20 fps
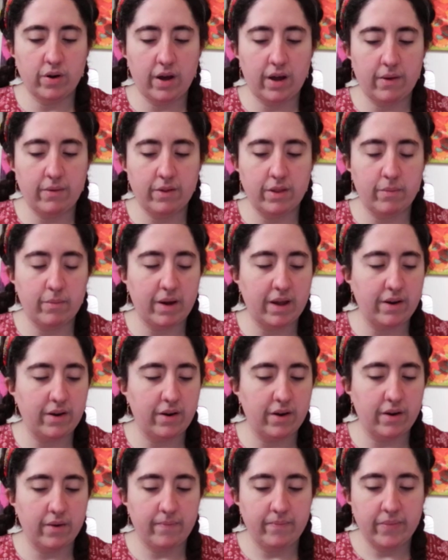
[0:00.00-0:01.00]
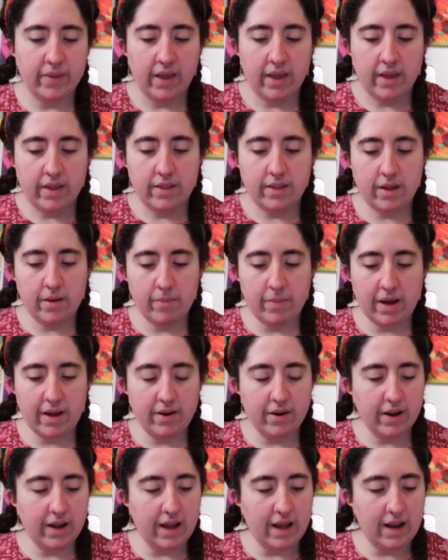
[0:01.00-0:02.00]
However, the
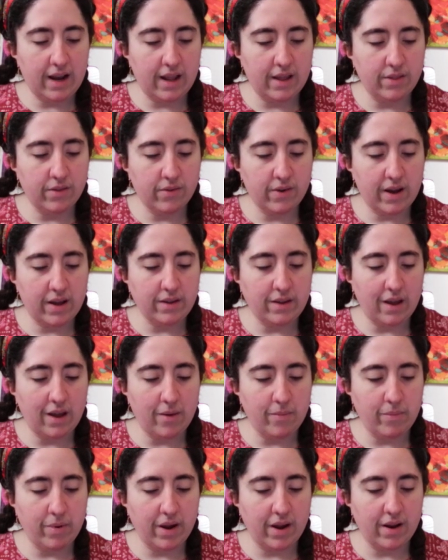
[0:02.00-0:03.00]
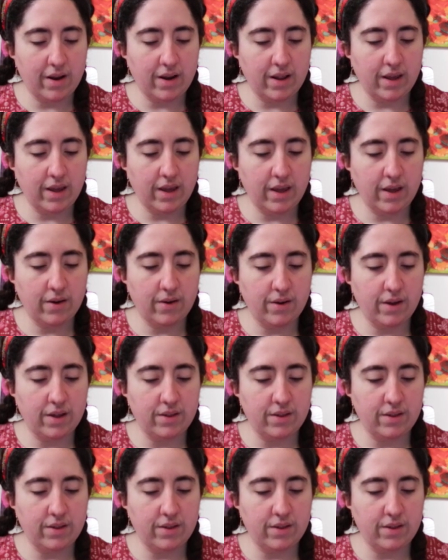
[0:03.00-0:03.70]
manor cat-like scratches had barely healed,